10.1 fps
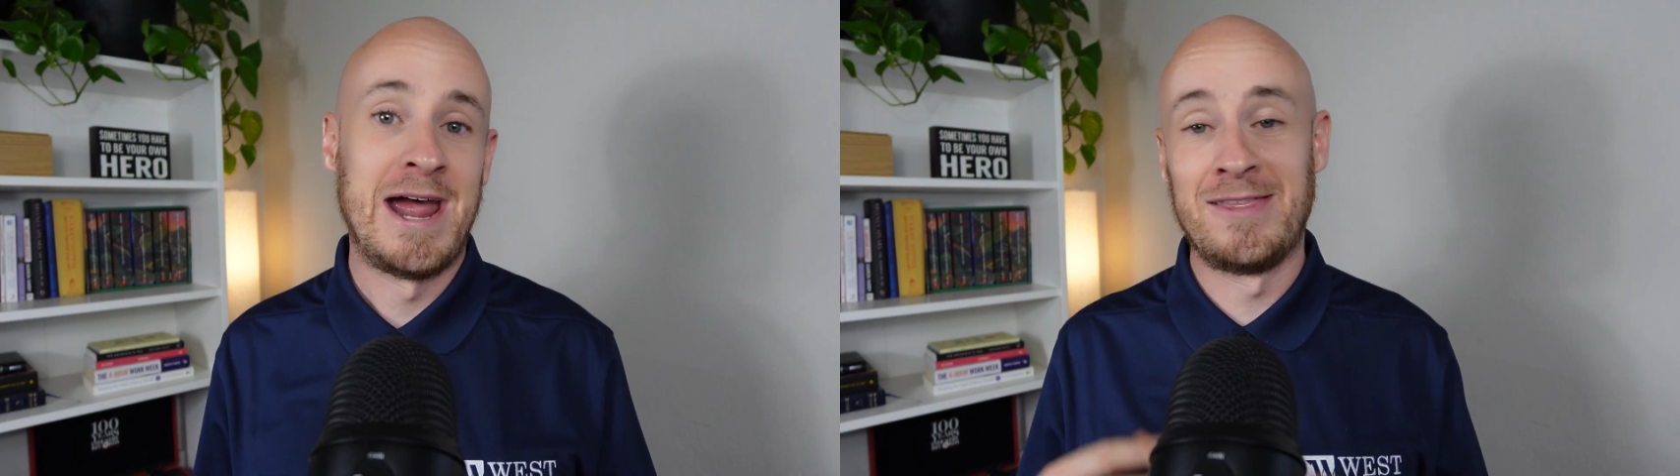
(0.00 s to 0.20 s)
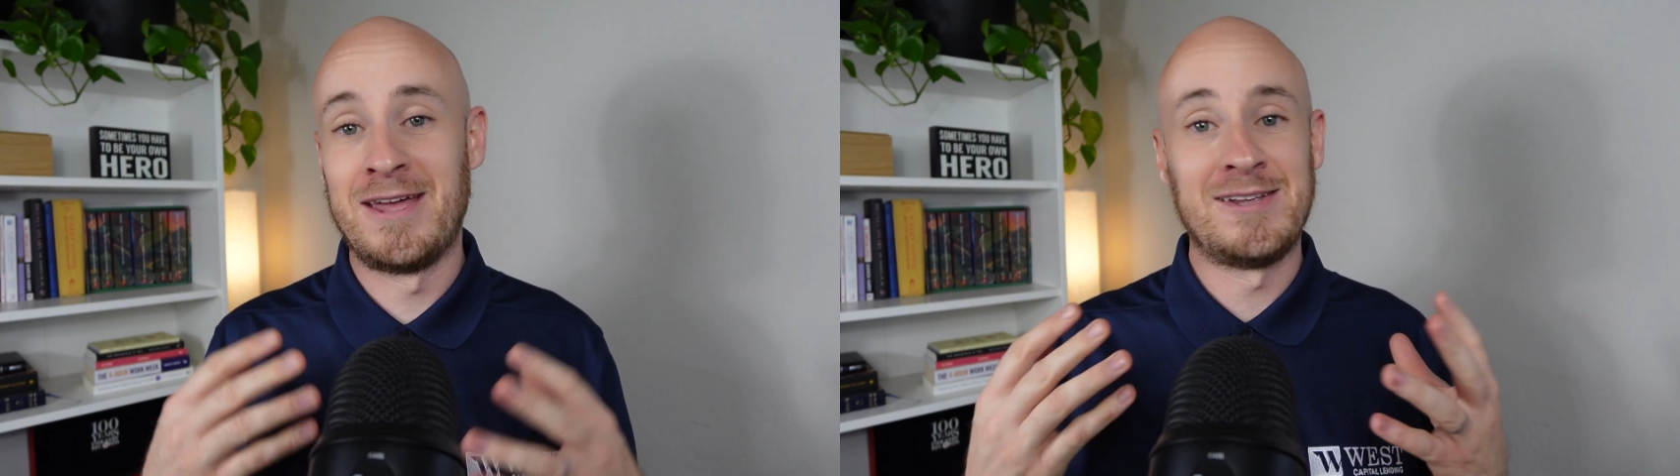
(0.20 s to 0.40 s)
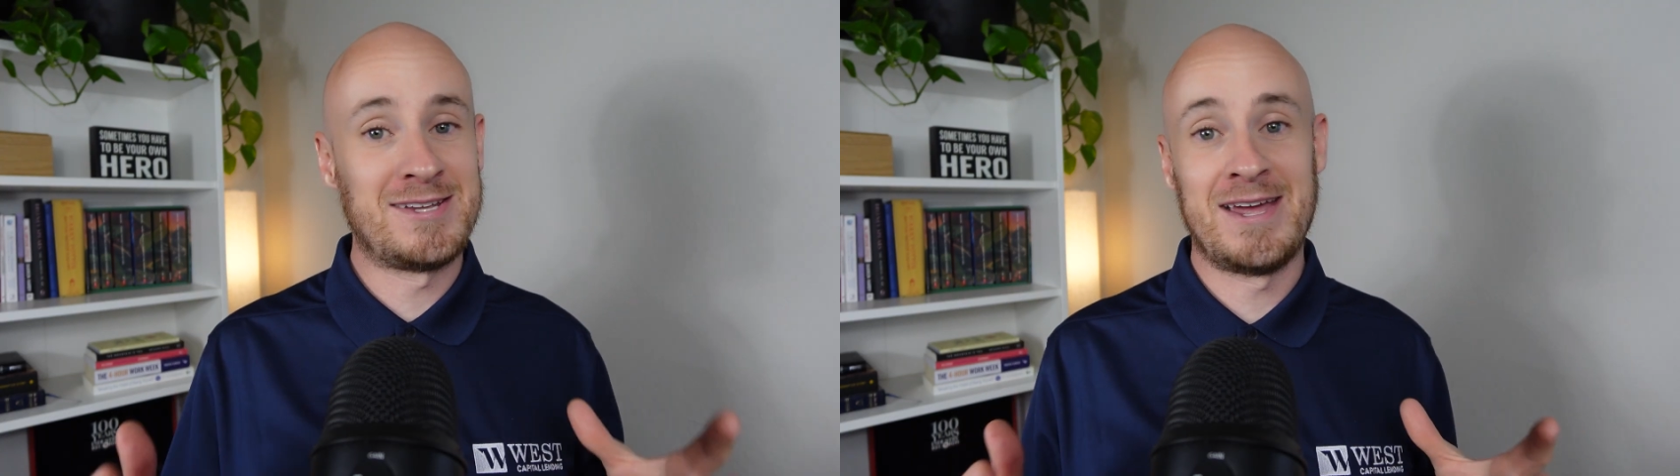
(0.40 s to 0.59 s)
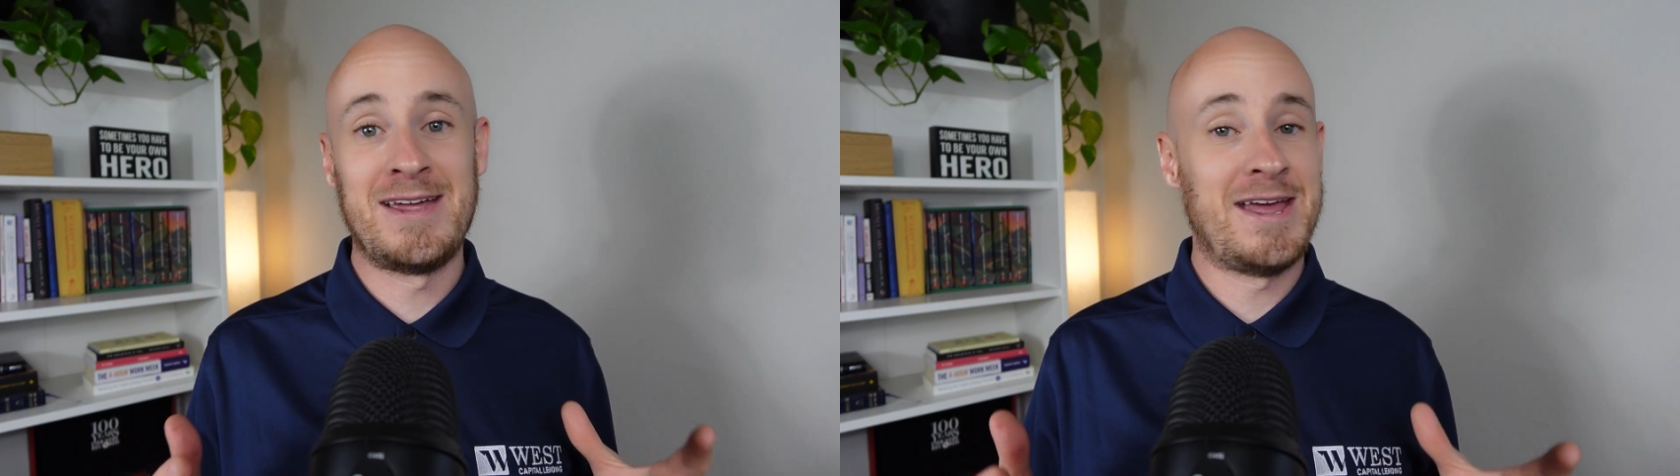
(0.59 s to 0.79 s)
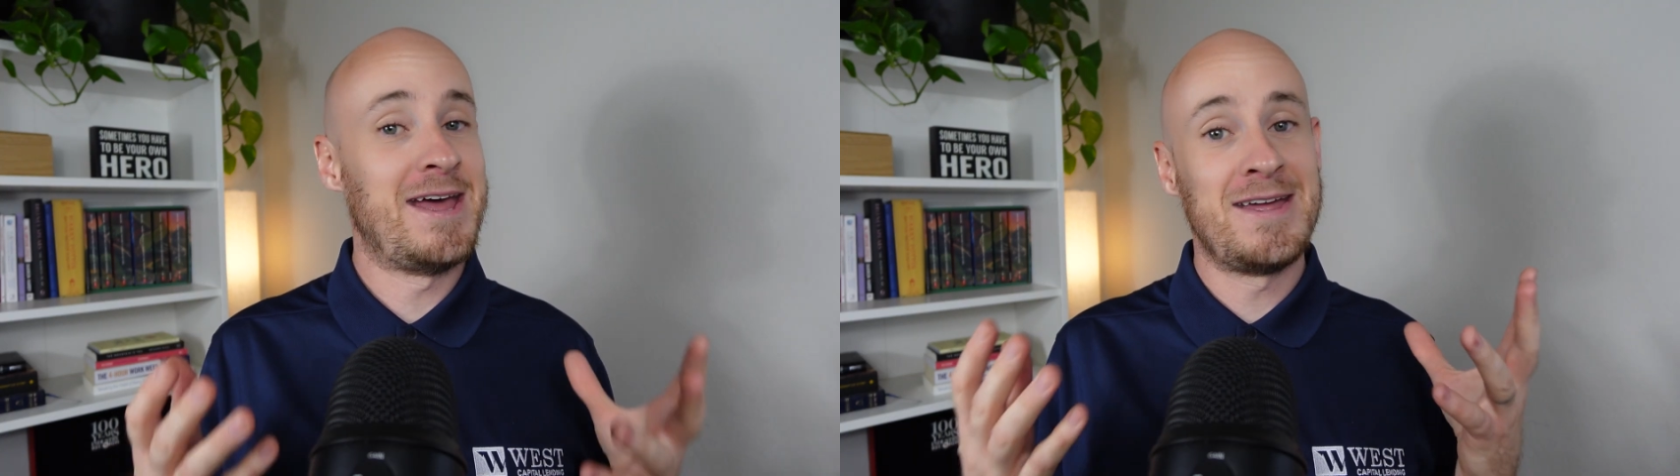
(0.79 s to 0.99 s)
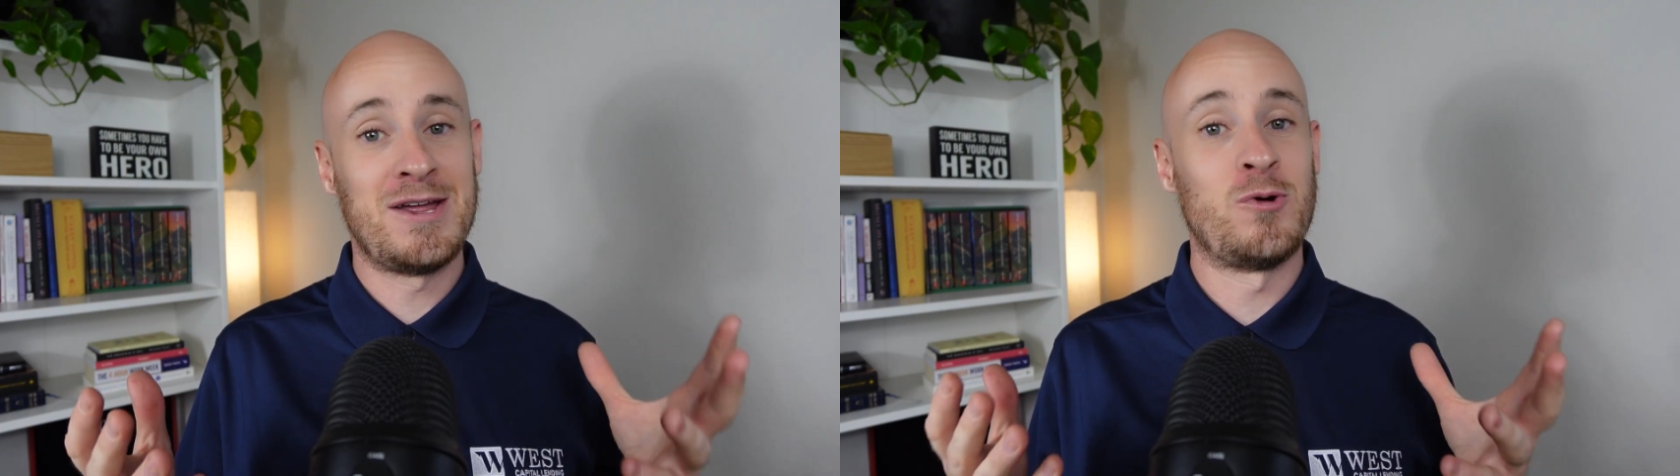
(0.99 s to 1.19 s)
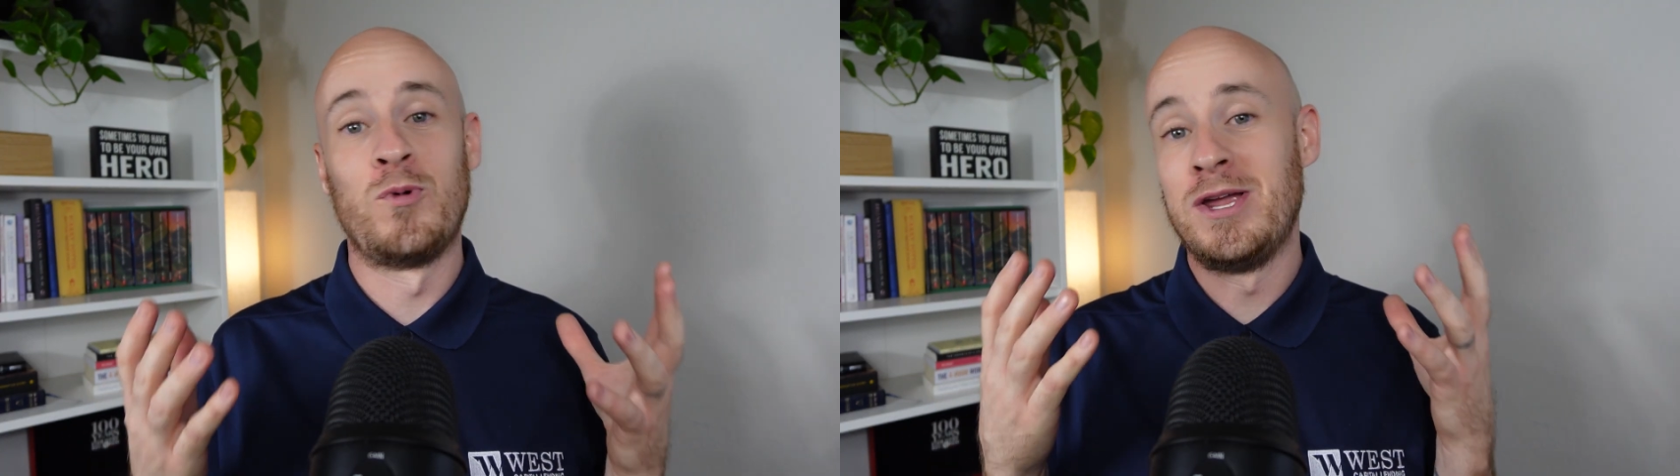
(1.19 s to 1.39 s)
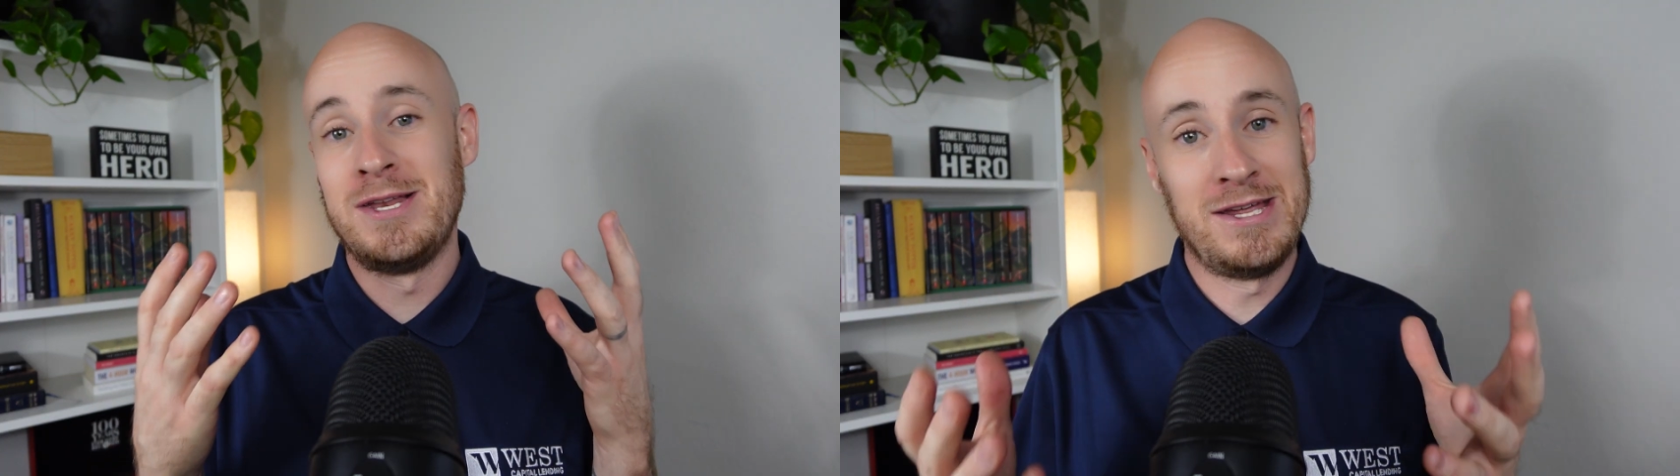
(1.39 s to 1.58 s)
and they say, hey,
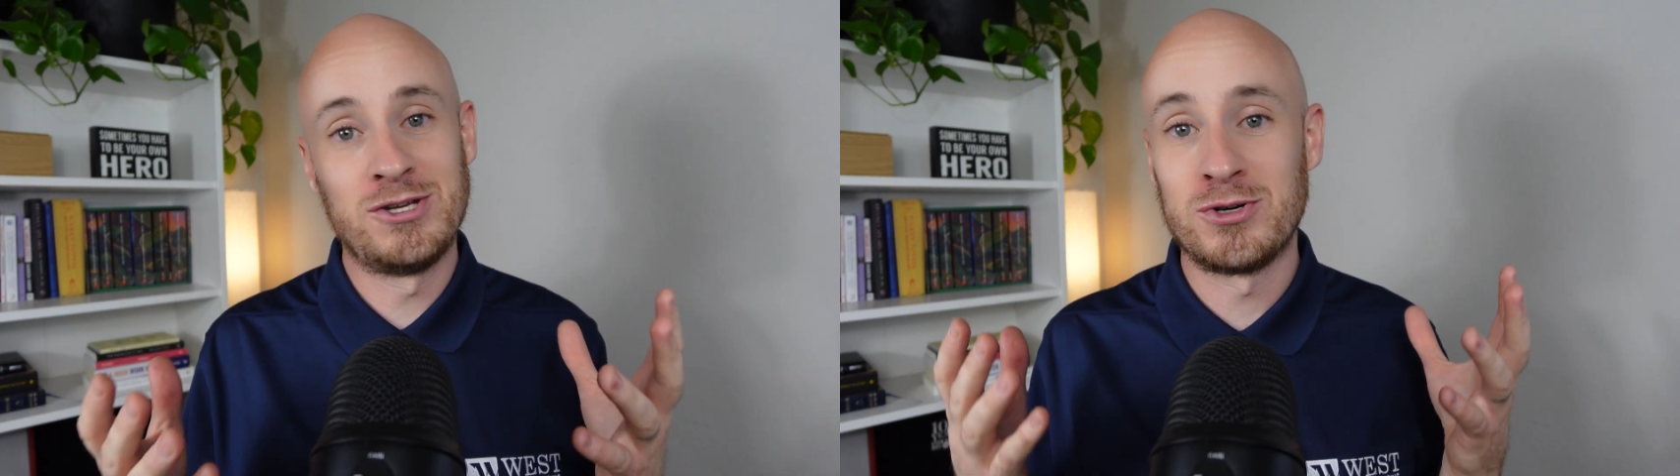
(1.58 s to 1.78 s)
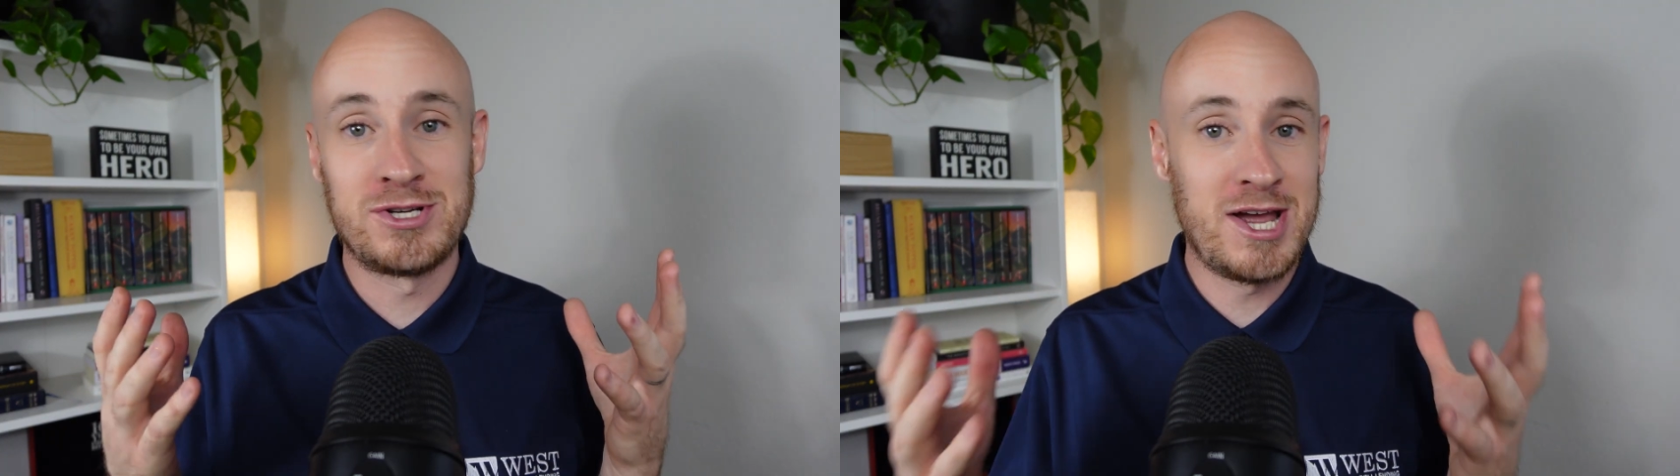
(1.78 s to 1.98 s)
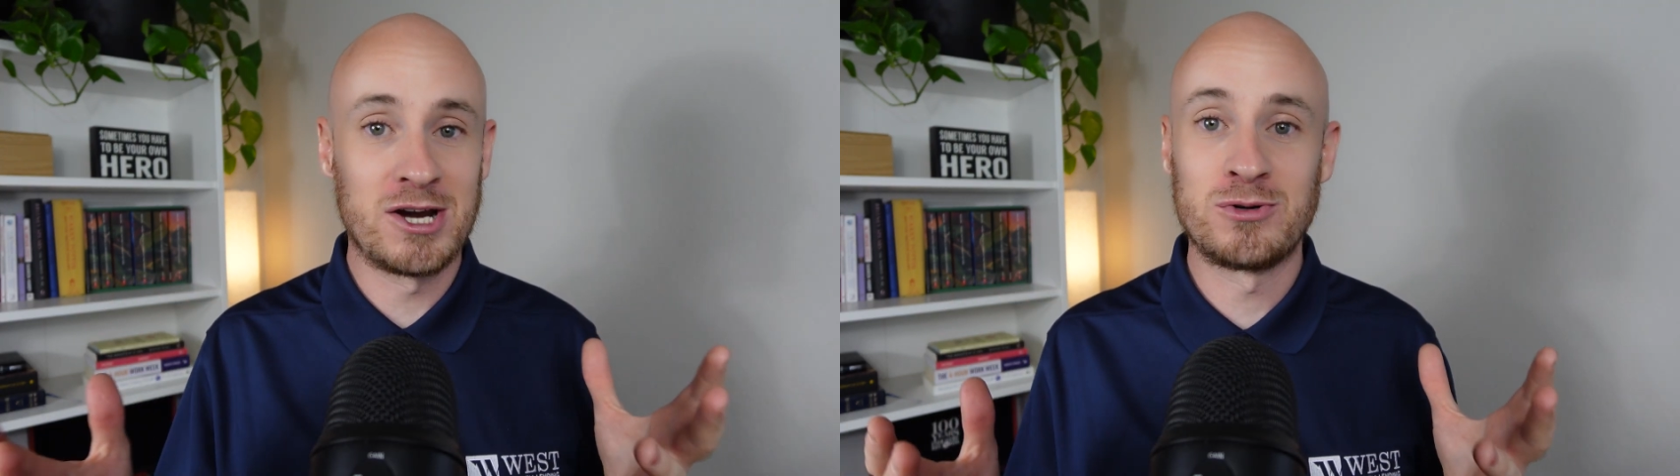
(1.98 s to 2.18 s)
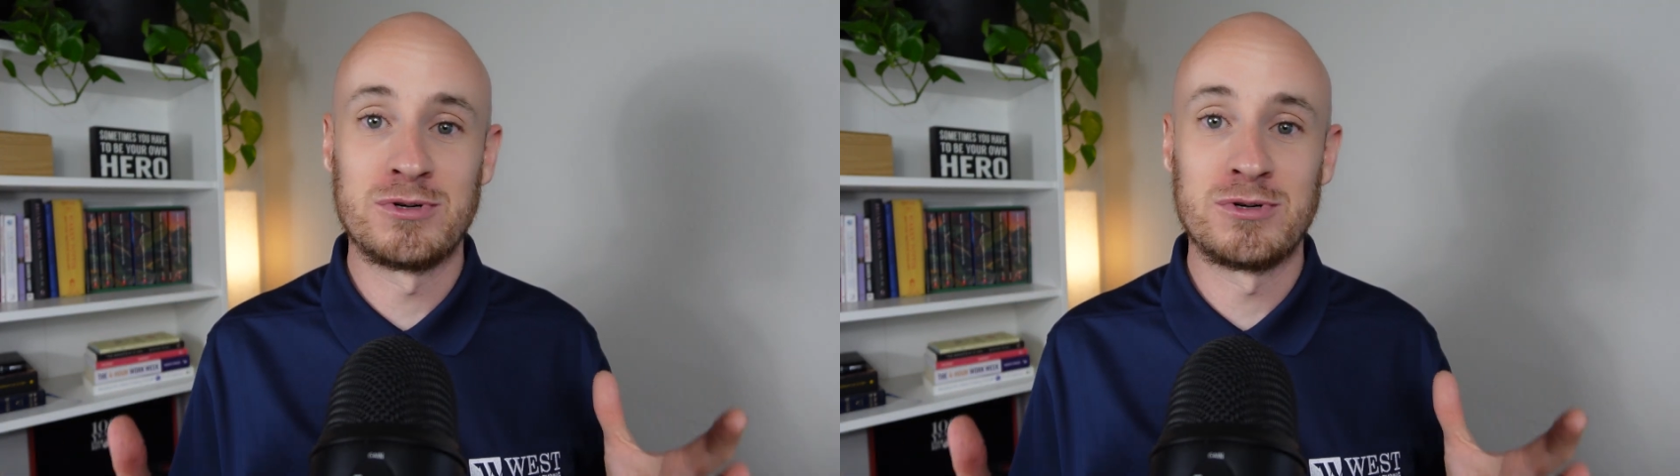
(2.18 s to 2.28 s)
we need your tax